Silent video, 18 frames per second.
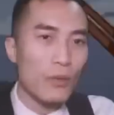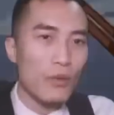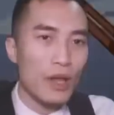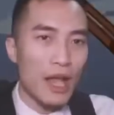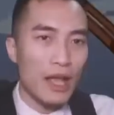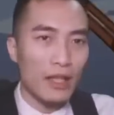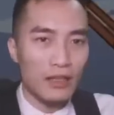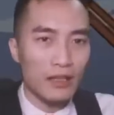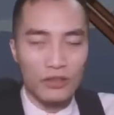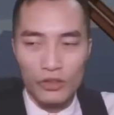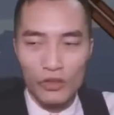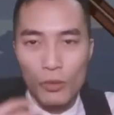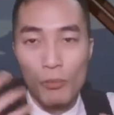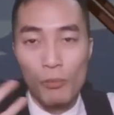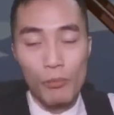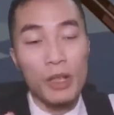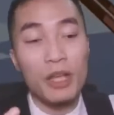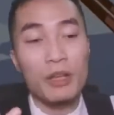can,
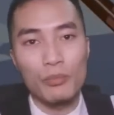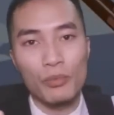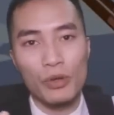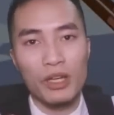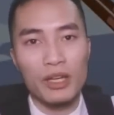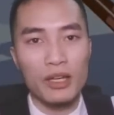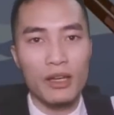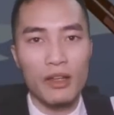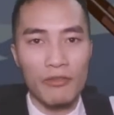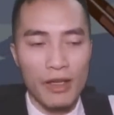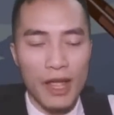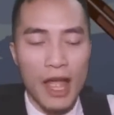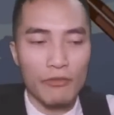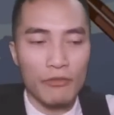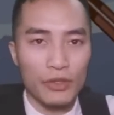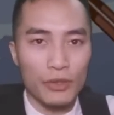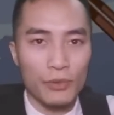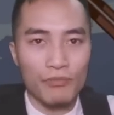big brain it if I have
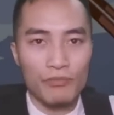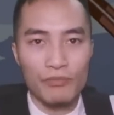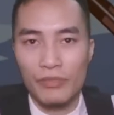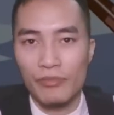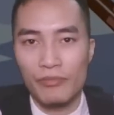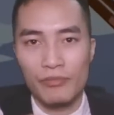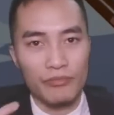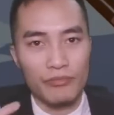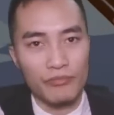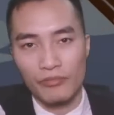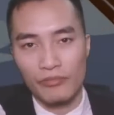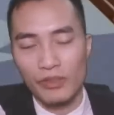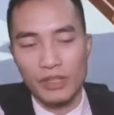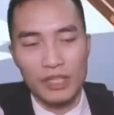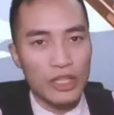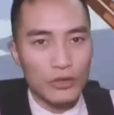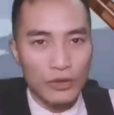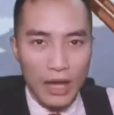to.
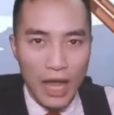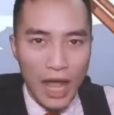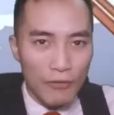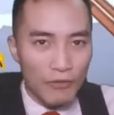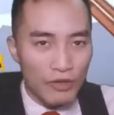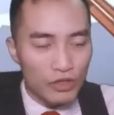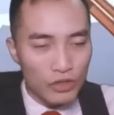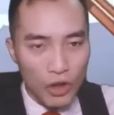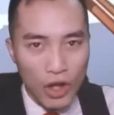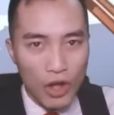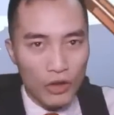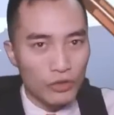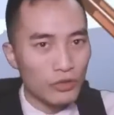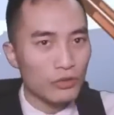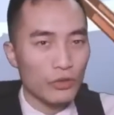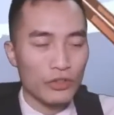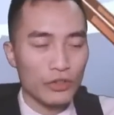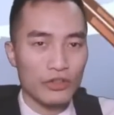Either have it toggle
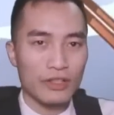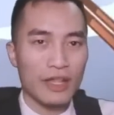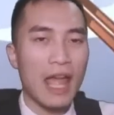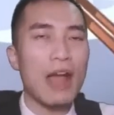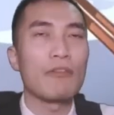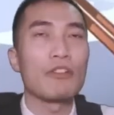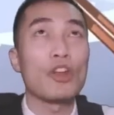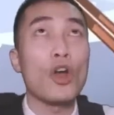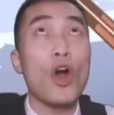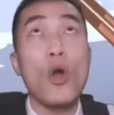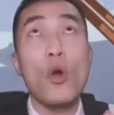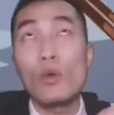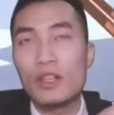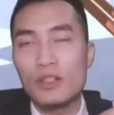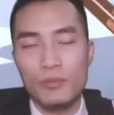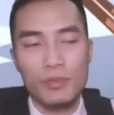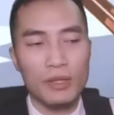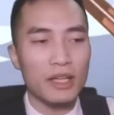or just have it always
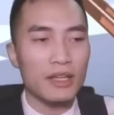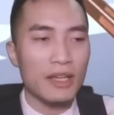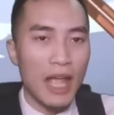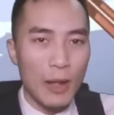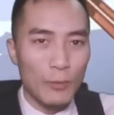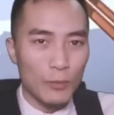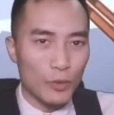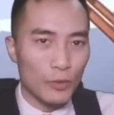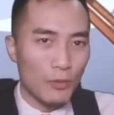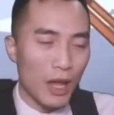be an abnormality